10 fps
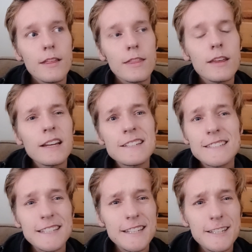That
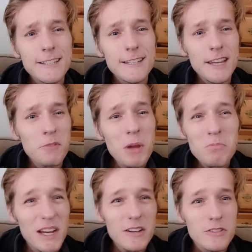in my
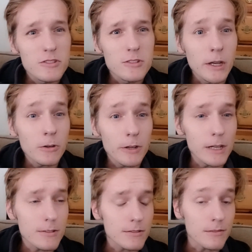parents'
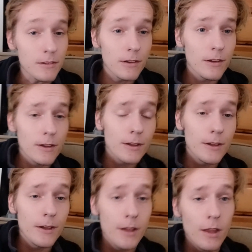generation,
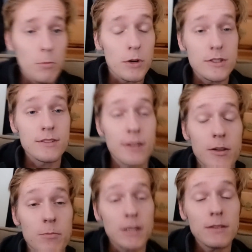a person
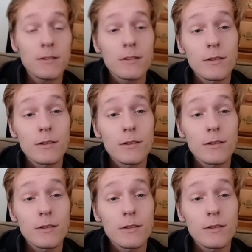like me